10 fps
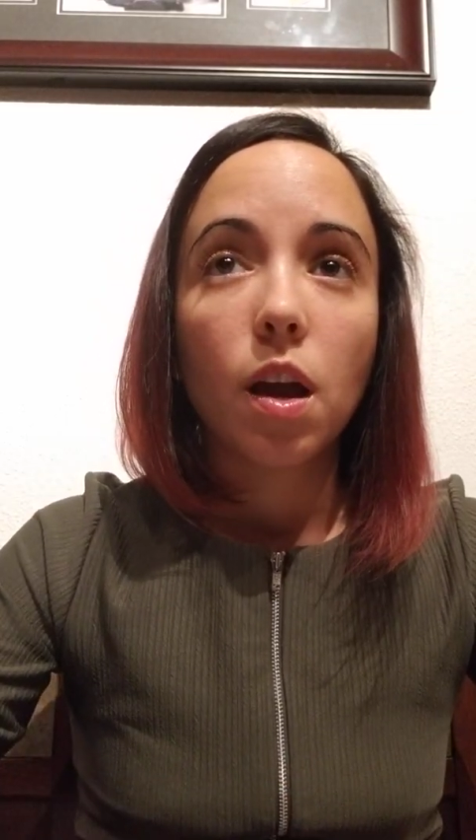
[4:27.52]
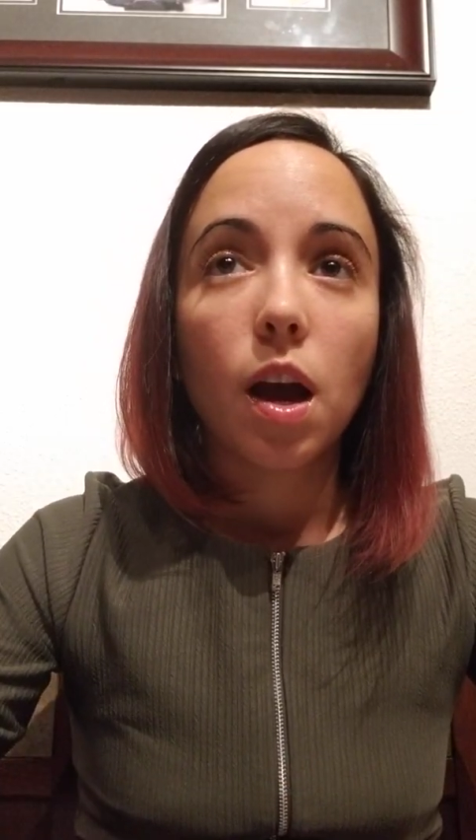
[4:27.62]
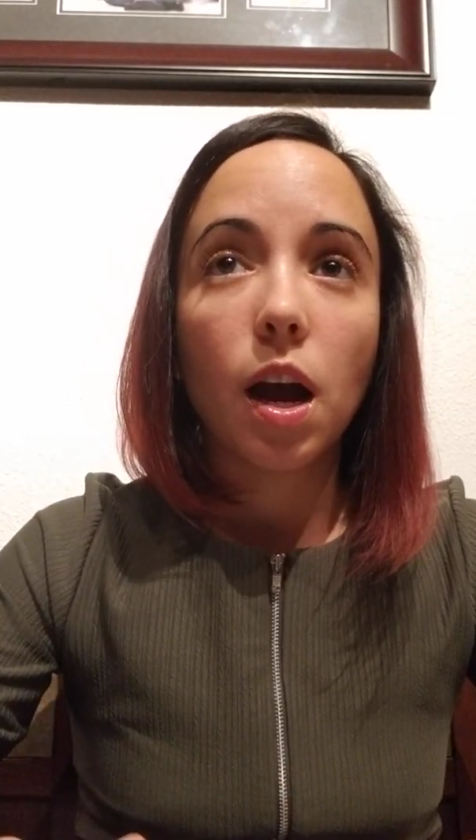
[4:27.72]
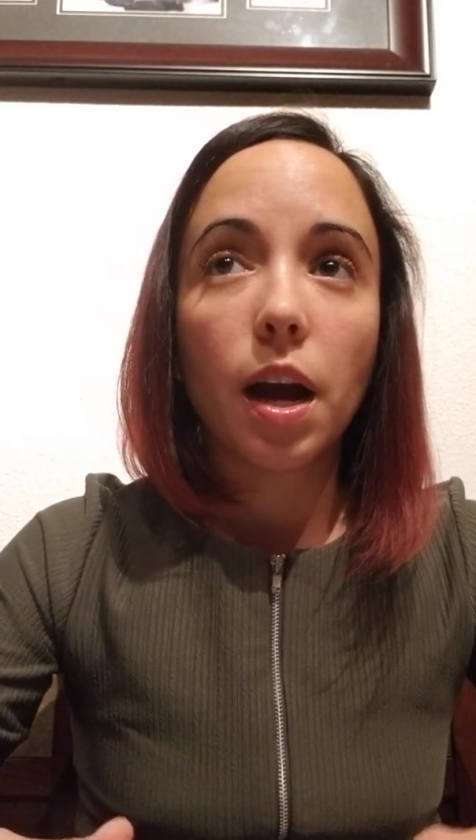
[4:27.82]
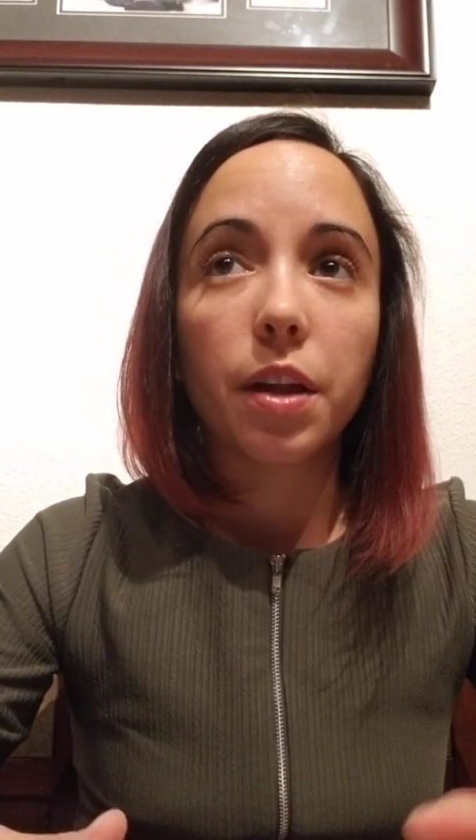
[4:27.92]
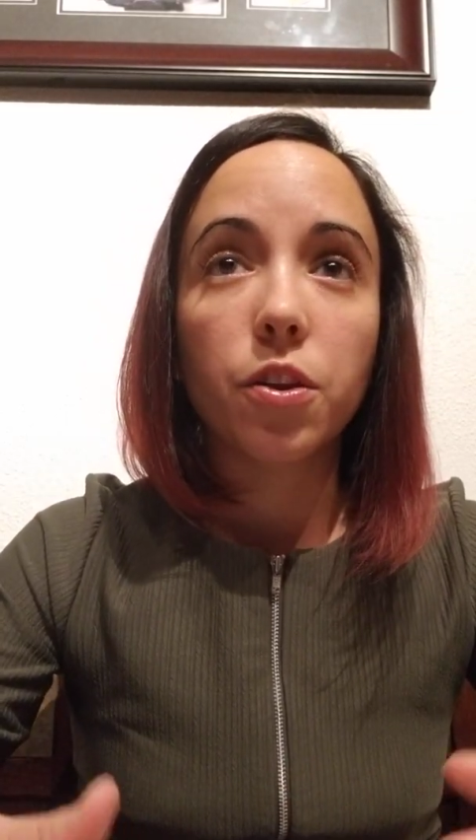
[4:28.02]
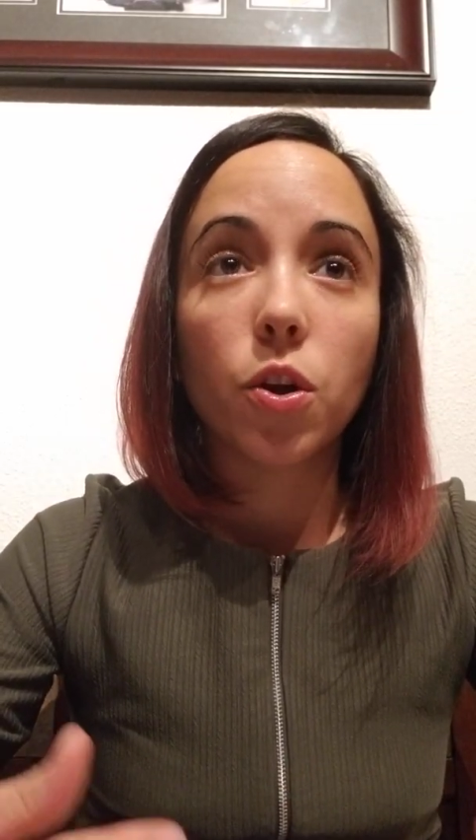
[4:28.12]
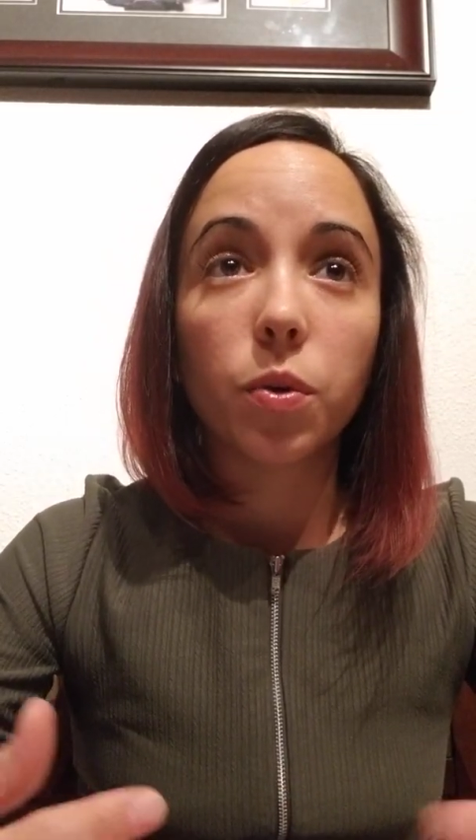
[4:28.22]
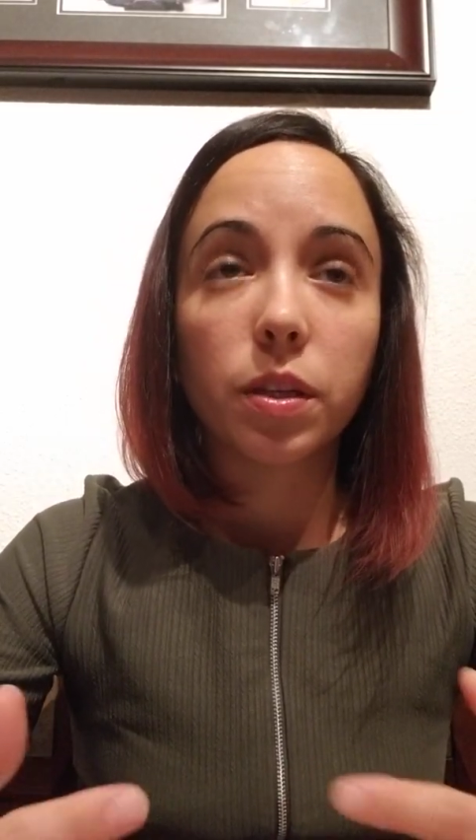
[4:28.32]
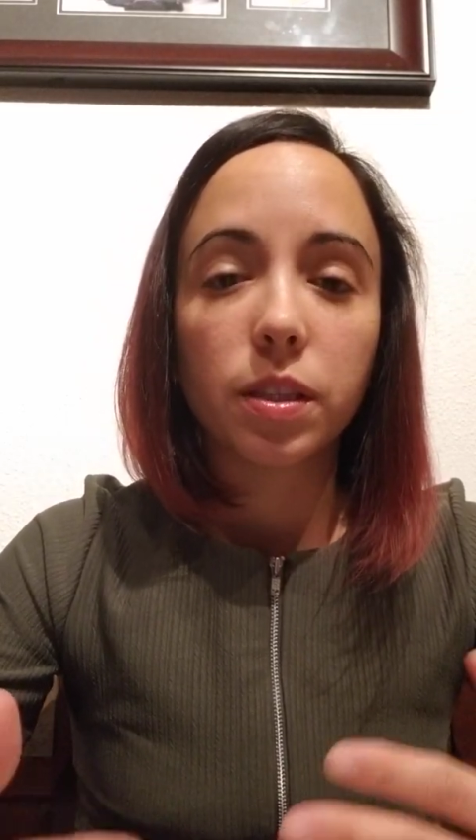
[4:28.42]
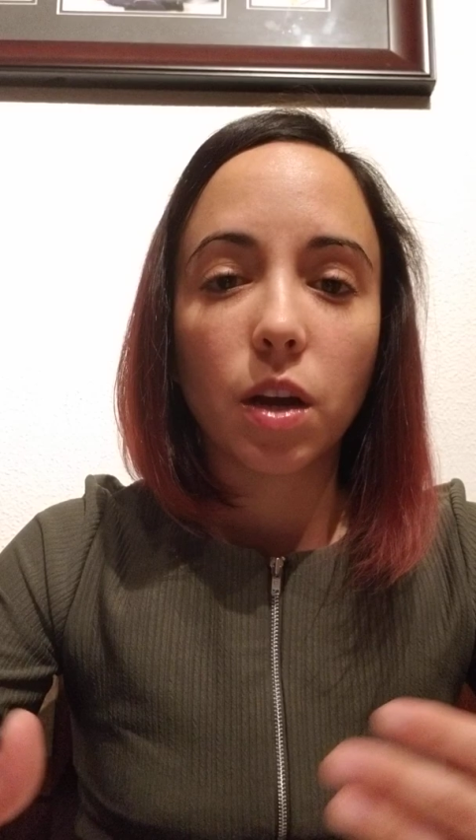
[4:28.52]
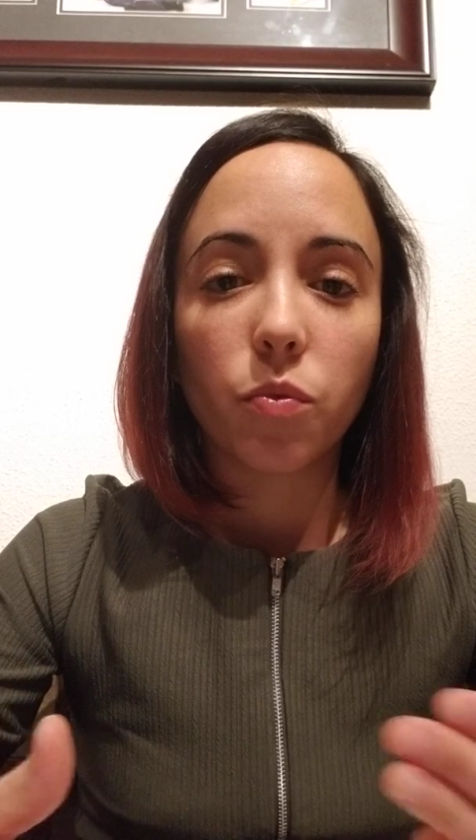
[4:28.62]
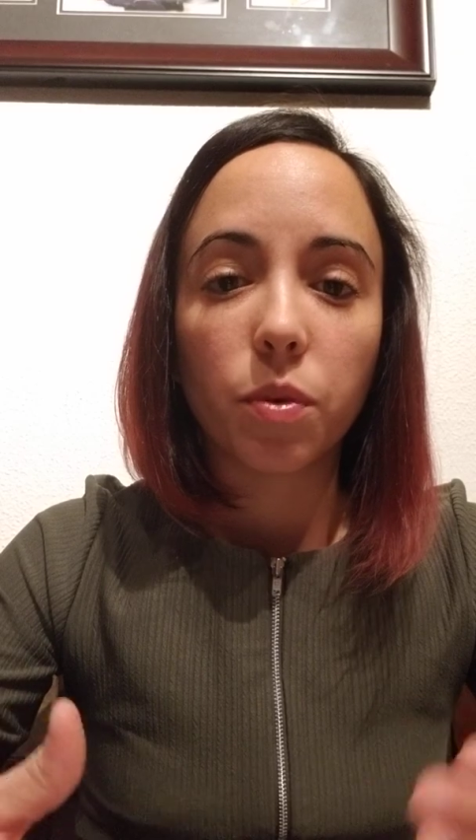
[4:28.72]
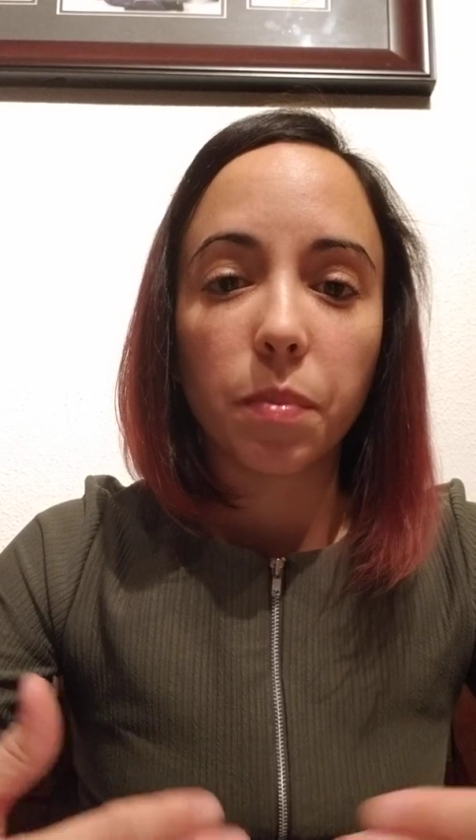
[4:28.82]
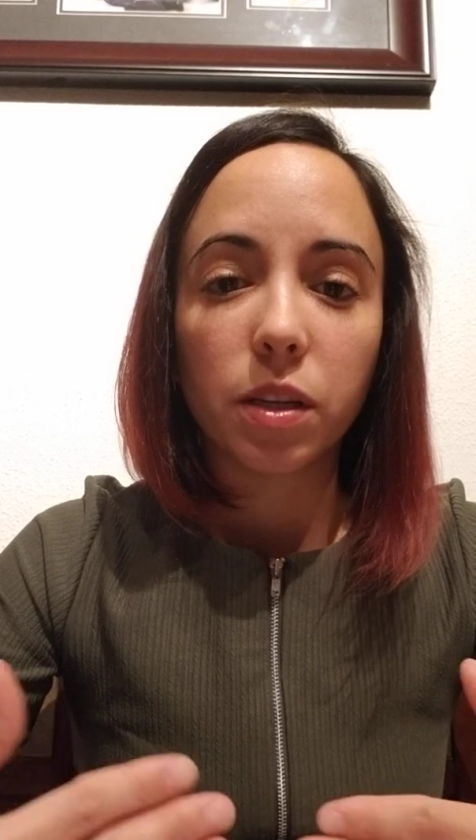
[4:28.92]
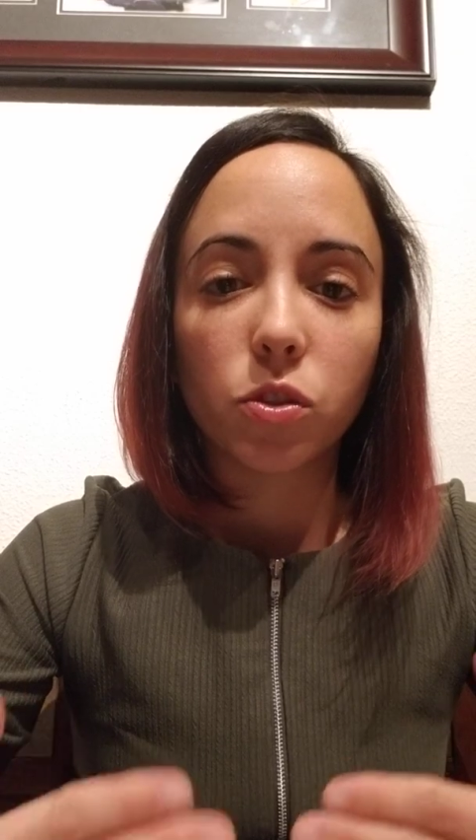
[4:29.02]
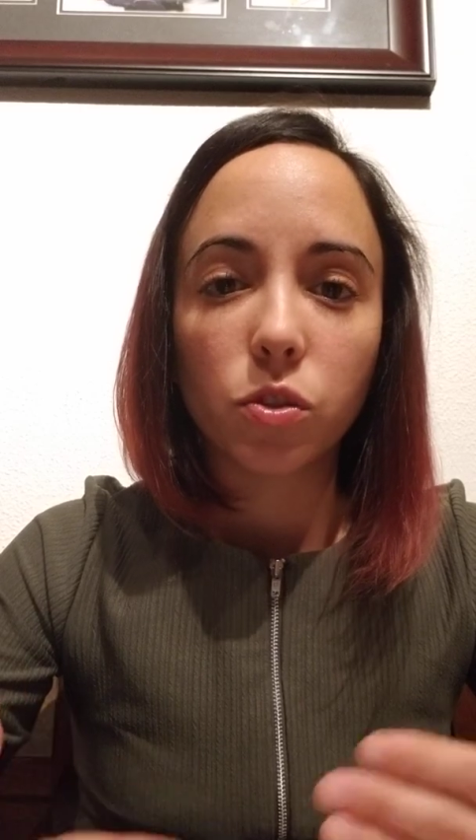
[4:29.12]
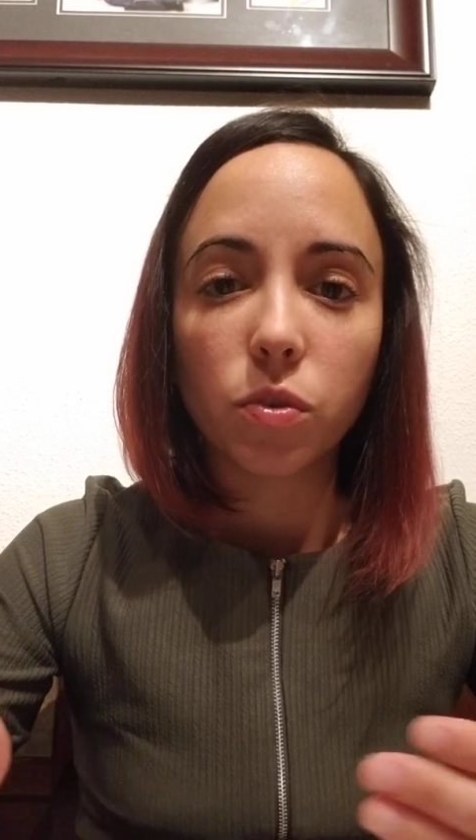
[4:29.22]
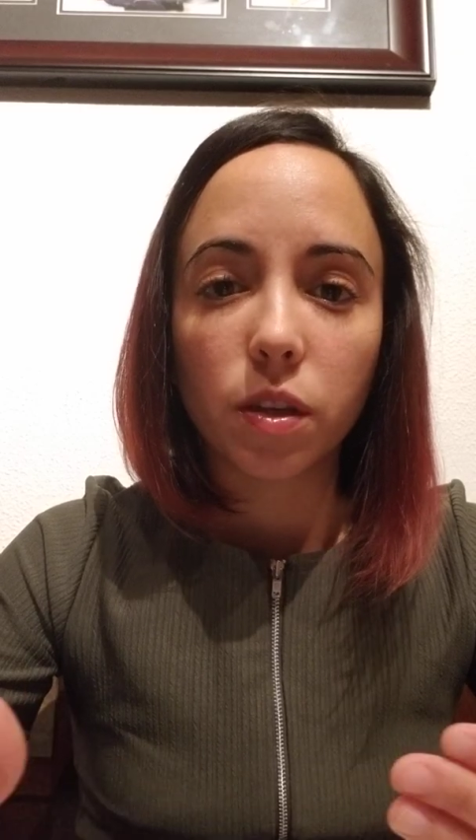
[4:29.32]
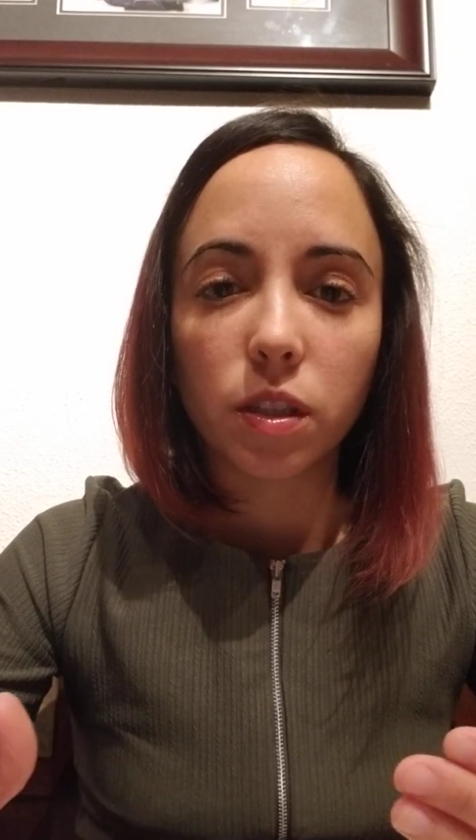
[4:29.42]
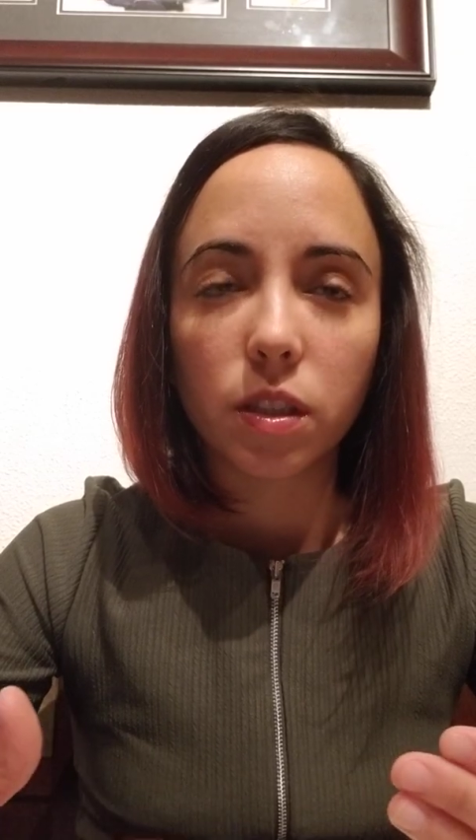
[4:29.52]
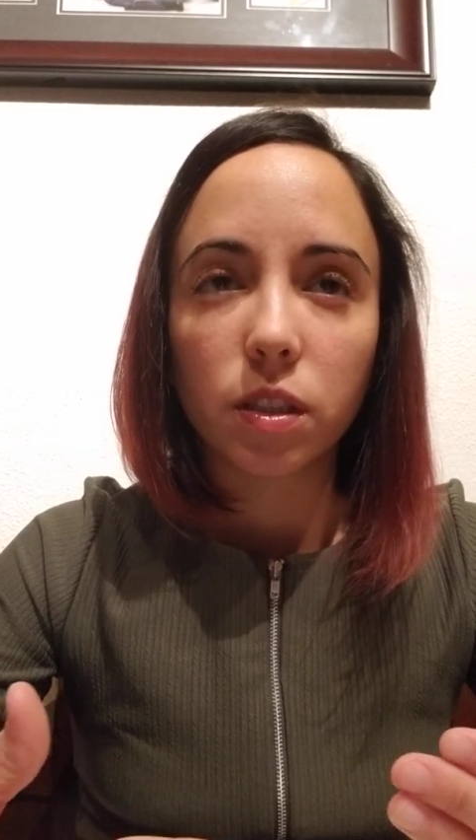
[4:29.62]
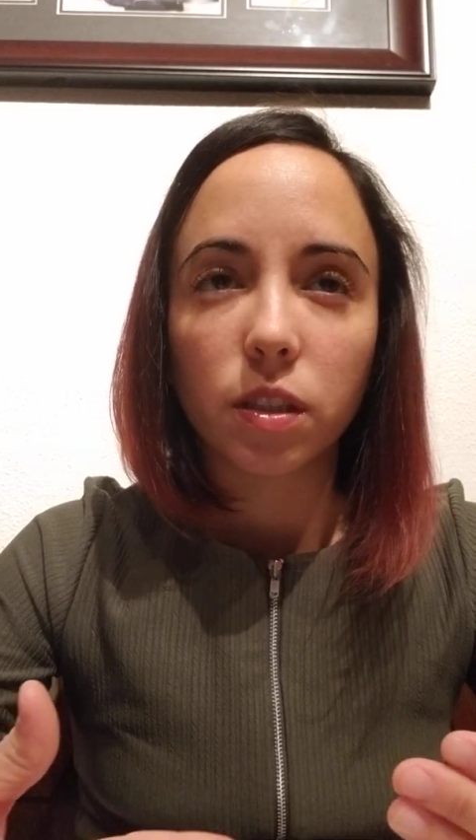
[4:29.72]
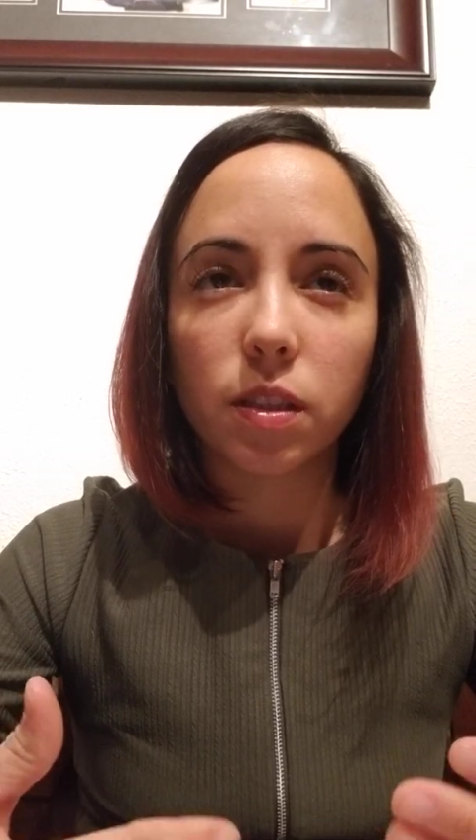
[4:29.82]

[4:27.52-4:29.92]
I noticed that with my students,